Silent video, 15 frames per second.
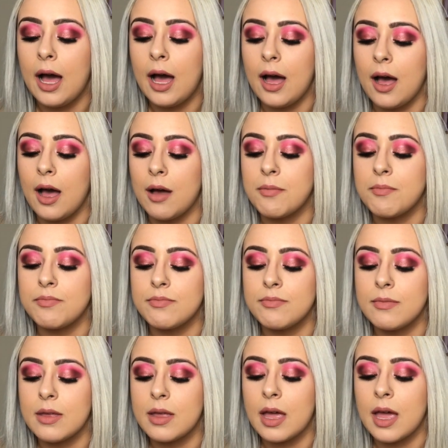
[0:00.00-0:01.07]

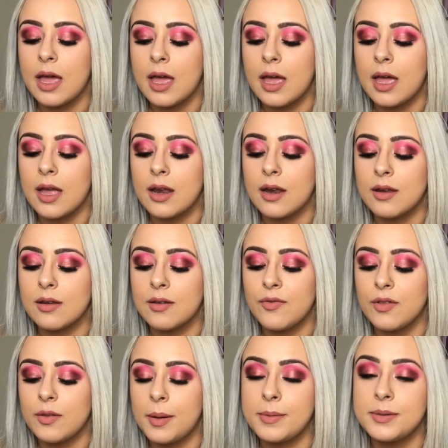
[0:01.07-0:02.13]
And
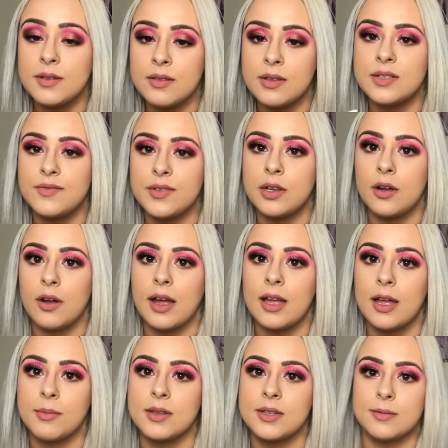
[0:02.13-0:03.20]
for the purpose of this video, I
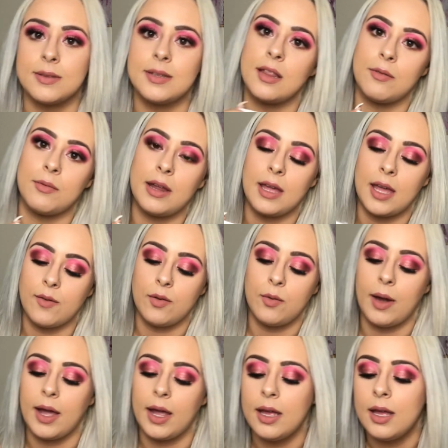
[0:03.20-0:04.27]
kept this one. The other one I gave
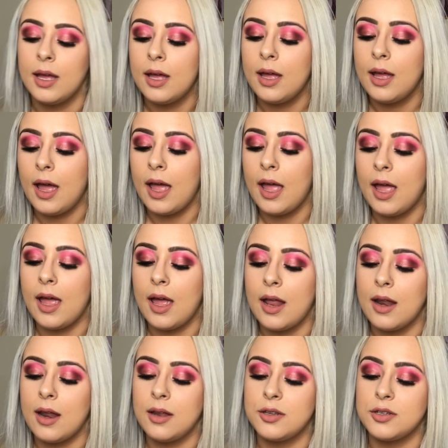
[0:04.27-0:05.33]
away.
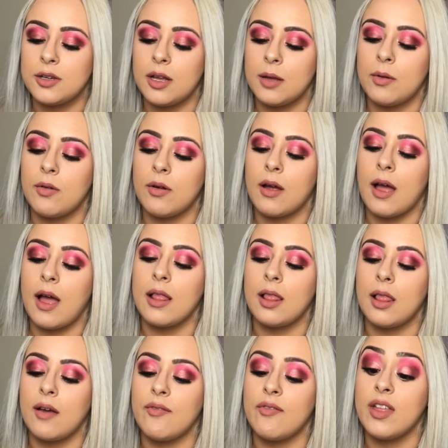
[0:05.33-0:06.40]
And don't get me wrong, I
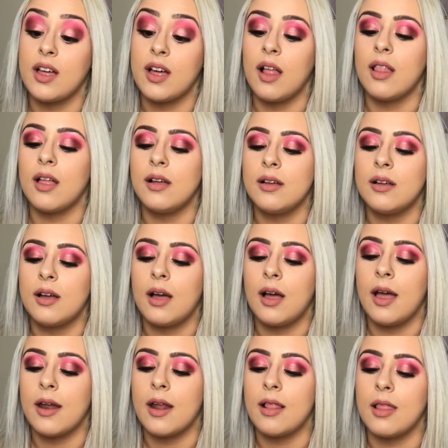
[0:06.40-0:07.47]
love the color
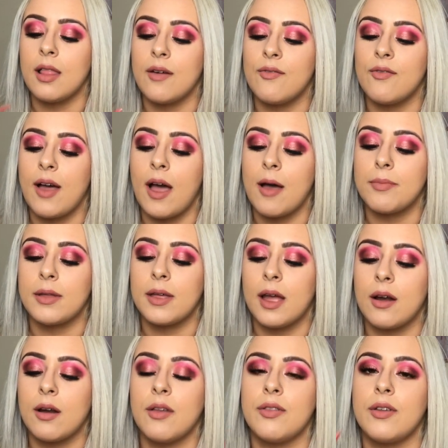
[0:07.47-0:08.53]
and I love the
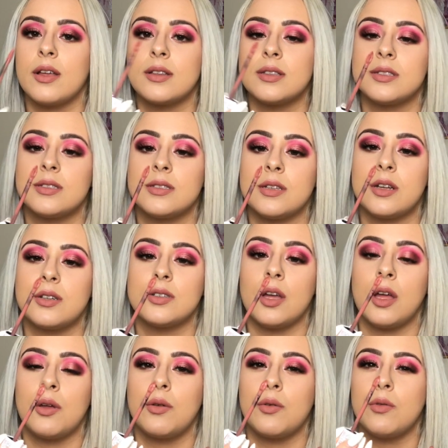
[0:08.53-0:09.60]
applicator. I think it's such
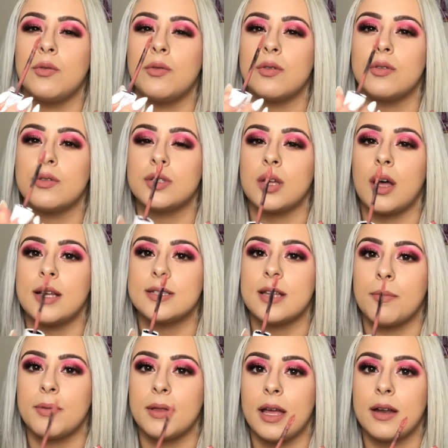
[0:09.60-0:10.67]
a good size
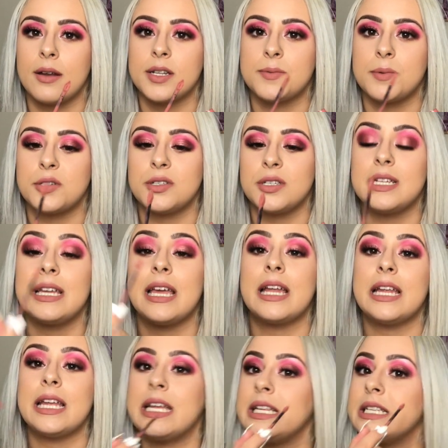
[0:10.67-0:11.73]
applicator, especially to
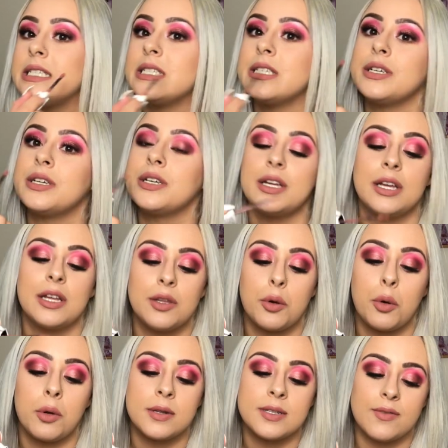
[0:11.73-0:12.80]
get into
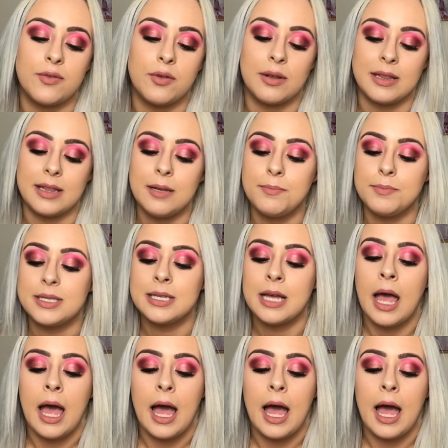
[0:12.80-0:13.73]
the corners of your lips.